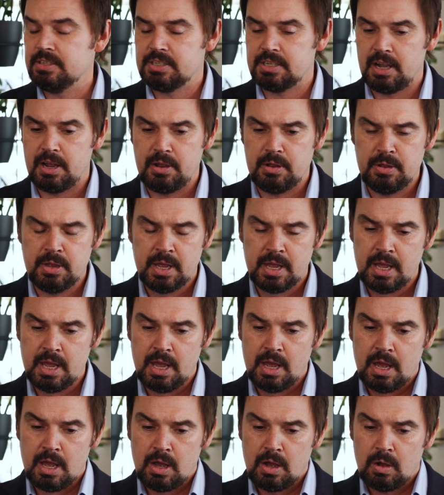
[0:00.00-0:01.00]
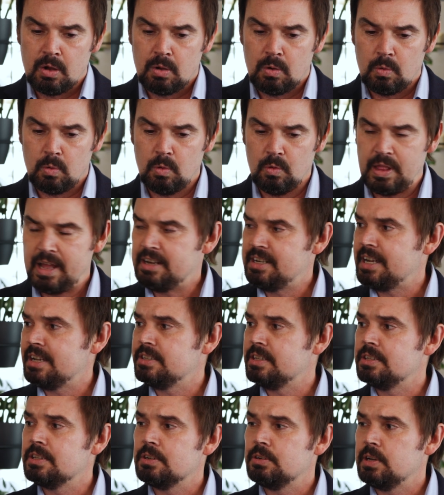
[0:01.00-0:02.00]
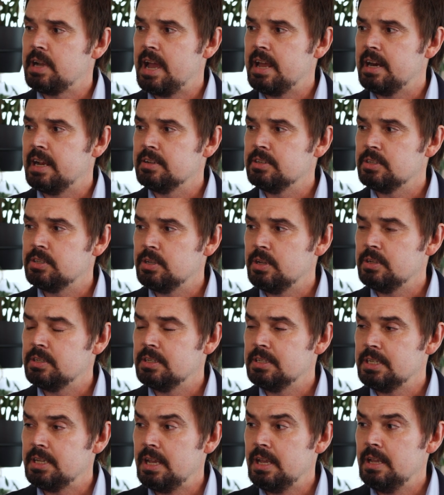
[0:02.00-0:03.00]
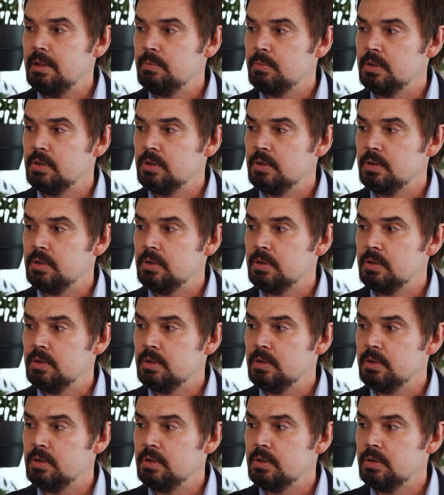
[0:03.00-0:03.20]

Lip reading: So all that does is create uncertainty,